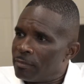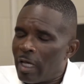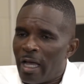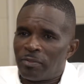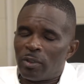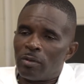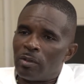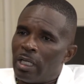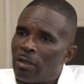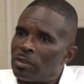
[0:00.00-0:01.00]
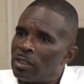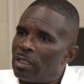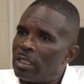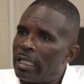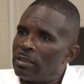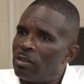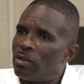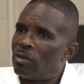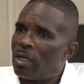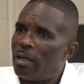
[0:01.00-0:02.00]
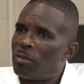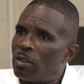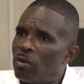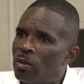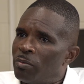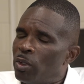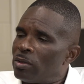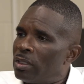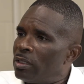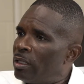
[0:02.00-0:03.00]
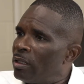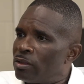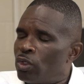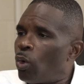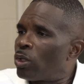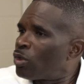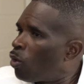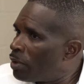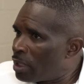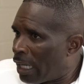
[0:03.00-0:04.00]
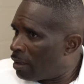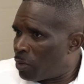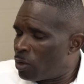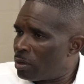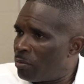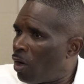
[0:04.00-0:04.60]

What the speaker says: Absolutely. I would say that, you know, I'm a on person, a doors open kind of person.